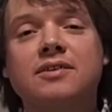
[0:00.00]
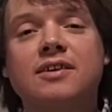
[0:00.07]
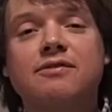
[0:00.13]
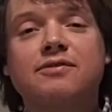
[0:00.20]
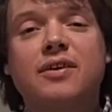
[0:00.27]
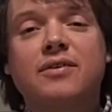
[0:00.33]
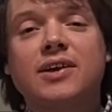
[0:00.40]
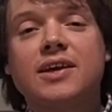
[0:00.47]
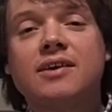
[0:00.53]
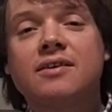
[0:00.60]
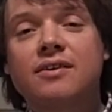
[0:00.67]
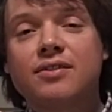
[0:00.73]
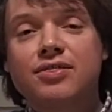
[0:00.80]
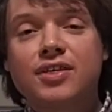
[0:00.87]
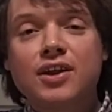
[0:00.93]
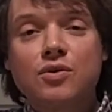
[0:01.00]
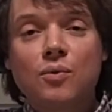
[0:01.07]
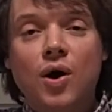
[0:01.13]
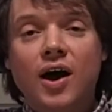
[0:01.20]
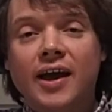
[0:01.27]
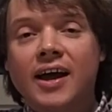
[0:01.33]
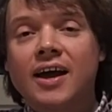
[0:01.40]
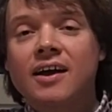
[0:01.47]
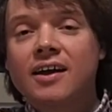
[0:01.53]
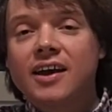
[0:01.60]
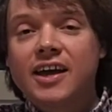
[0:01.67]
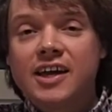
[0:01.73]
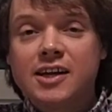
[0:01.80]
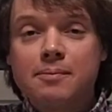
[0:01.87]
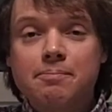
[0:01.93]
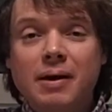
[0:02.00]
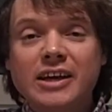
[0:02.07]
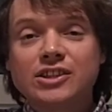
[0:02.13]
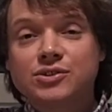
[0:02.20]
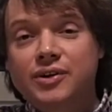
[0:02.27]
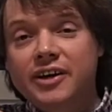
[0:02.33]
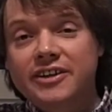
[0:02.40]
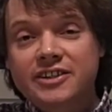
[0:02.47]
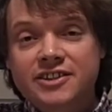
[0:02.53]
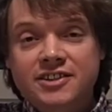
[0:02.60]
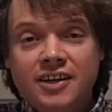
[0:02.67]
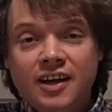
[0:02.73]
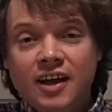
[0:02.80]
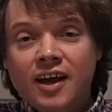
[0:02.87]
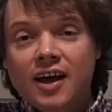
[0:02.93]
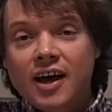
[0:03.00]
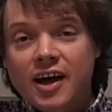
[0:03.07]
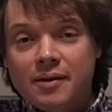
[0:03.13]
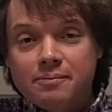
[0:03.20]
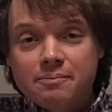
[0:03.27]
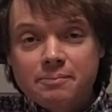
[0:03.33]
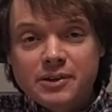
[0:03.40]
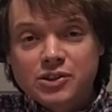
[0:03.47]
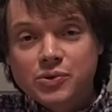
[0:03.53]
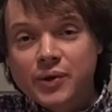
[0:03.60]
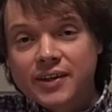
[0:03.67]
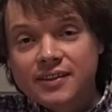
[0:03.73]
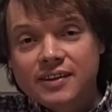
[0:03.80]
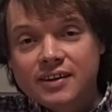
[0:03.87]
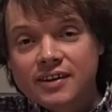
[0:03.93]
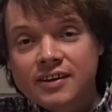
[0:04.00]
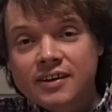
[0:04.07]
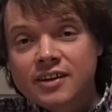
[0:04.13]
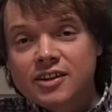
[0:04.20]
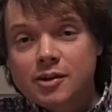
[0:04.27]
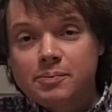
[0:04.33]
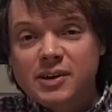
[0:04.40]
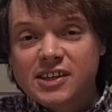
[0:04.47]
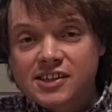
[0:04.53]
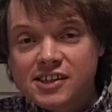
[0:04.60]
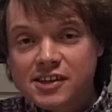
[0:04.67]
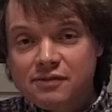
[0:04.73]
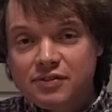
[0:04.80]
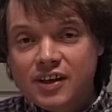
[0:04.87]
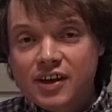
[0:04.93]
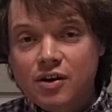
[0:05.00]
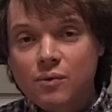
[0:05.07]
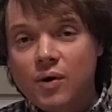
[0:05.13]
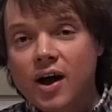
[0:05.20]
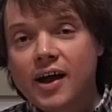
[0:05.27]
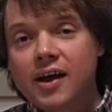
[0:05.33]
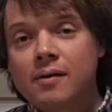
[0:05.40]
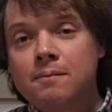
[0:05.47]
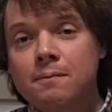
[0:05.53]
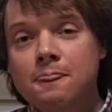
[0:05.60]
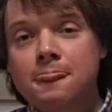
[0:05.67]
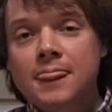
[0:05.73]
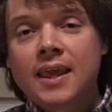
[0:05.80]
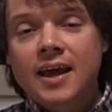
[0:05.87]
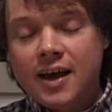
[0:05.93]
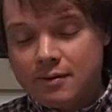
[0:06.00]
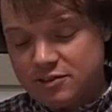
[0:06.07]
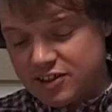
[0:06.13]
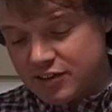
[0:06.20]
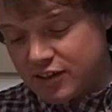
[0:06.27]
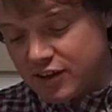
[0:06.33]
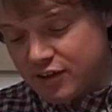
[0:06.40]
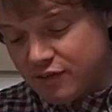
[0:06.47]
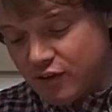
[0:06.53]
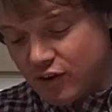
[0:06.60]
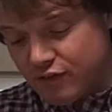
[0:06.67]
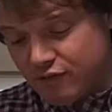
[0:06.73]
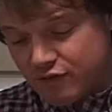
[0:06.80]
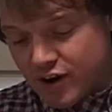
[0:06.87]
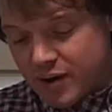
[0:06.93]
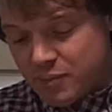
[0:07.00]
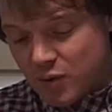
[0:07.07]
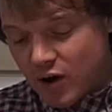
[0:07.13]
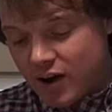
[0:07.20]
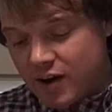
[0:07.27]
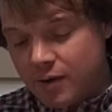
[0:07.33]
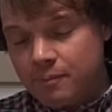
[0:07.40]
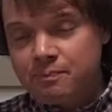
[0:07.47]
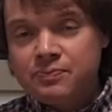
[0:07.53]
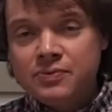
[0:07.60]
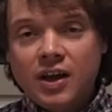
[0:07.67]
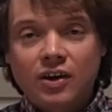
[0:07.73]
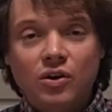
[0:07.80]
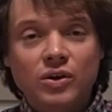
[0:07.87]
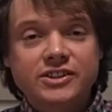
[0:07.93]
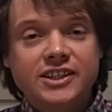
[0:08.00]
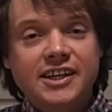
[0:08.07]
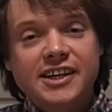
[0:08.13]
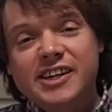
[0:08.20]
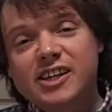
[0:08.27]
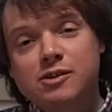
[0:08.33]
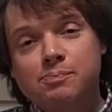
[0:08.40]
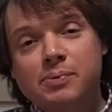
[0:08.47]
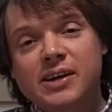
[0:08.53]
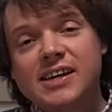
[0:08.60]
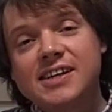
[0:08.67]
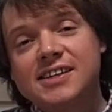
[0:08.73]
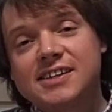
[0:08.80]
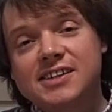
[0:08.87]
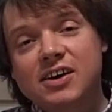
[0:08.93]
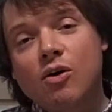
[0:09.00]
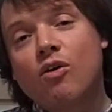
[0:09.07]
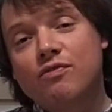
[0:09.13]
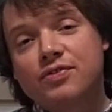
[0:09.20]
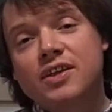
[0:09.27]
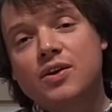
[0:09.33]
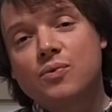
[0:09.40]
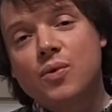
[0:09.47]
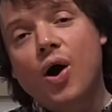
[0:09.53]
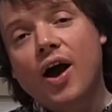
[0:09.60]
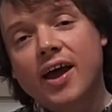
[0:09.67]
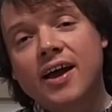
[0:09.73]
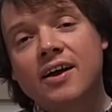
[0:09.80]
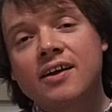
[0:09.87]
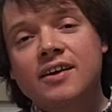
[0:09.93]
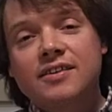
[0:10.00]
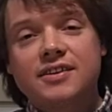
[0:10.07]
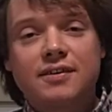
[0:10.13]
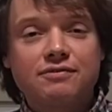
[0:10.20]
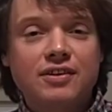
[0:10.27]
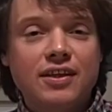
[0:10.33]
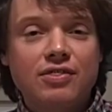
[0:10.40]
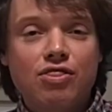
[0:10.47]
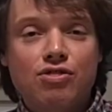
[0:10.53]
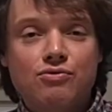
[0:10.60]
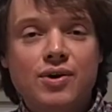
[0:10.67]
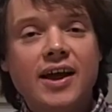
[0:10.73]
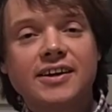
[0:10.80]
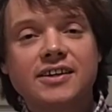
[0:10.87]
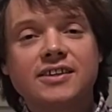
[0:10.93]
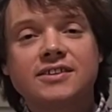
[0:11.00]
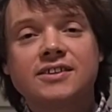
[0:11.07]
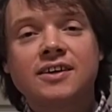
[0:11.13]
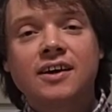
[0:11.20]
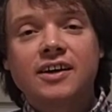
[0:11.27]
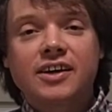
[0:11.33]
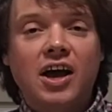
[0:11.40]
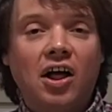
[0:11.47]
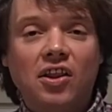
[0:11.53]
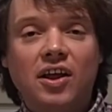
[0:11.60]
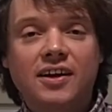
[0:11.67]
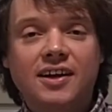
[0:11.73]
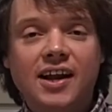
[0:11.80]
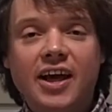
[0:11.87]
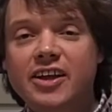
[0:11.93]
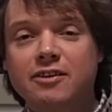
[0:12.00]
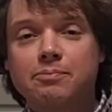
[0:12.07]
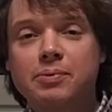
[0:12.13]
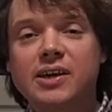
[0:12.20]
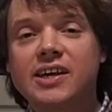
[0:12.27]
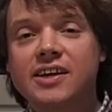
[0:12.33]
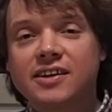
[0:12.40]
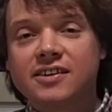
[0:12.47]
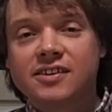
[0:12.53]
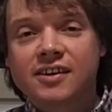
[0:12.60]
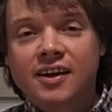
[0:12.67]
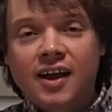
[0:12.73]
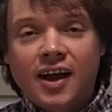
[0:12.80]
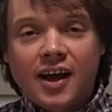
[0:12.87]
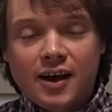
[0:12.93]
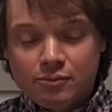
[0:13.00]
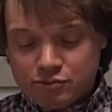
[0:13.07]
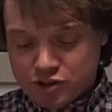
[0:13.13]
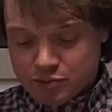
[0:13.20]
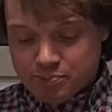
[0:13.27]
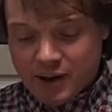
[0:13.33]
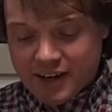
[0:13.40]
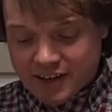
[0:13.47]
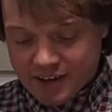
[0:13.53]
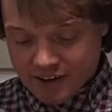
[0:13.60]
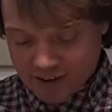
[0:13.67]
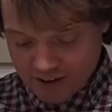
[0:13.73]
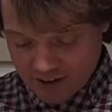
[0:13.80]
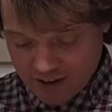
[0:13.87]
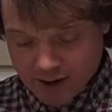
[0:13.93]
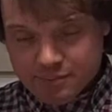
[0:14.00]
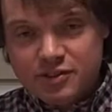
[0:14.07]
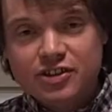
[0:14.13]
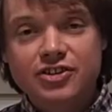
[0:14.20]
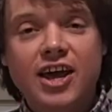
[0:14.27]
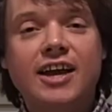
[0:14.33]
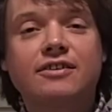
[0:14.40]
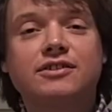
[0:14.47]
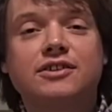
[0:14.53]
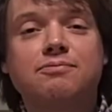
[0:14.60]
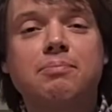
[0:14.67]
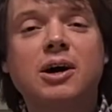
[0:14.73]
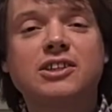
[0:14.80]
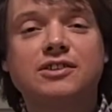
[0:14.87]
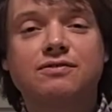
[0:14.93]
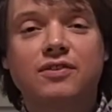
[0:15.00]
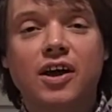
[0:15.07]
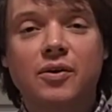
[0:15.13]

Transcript: very thin wire in a matrix between the pieces of thicker wire, so that you've got a framework, and onto each piece of thin wire, they've then threaded colored glass beads to make the decorative butterfly